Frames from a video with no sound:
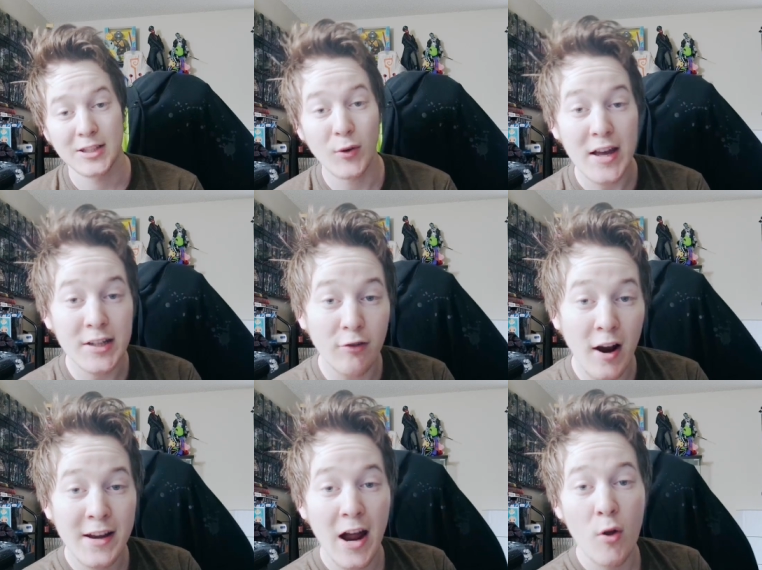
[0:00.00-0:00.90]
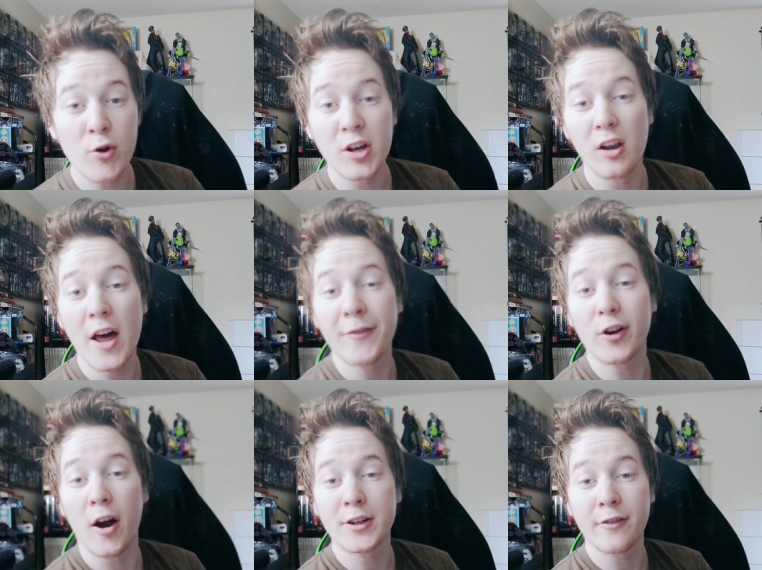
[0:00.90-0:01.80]
So as of right now, there's a lot of
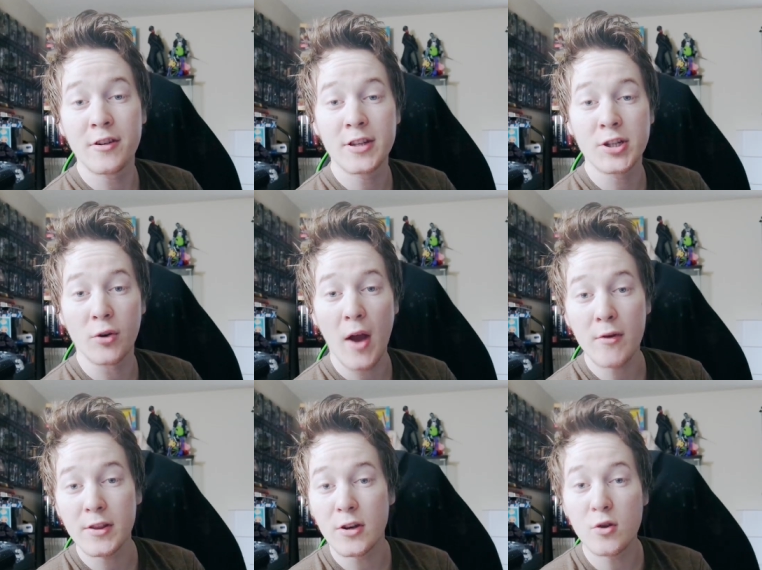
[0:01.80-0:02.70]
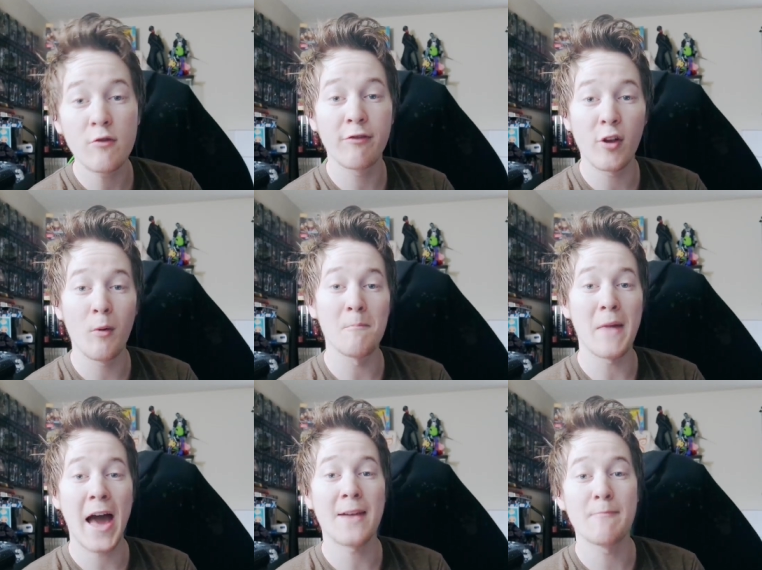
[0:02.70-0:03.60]
controversy surrounding the new film
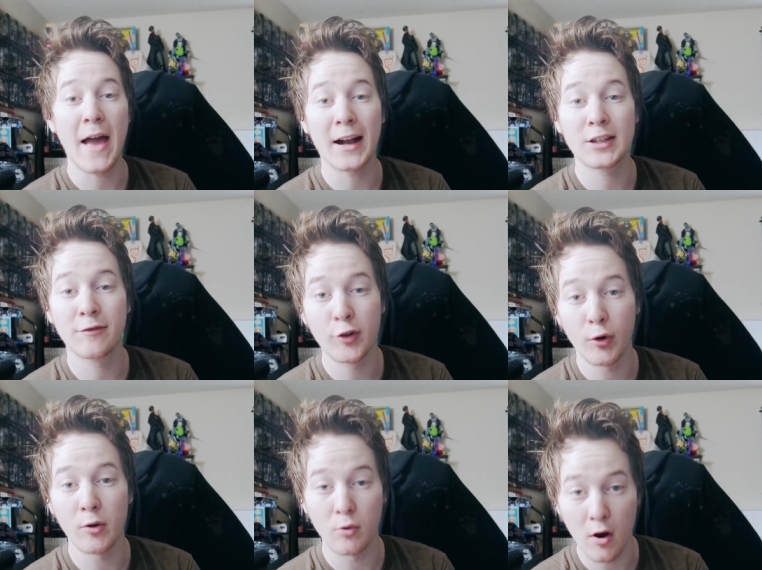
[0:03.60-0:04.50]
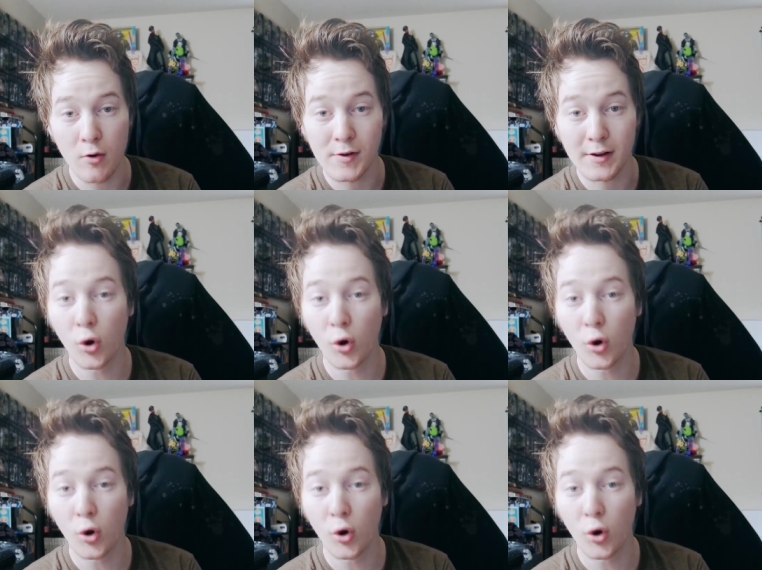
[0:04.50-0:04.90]
Mad Max Fury Road.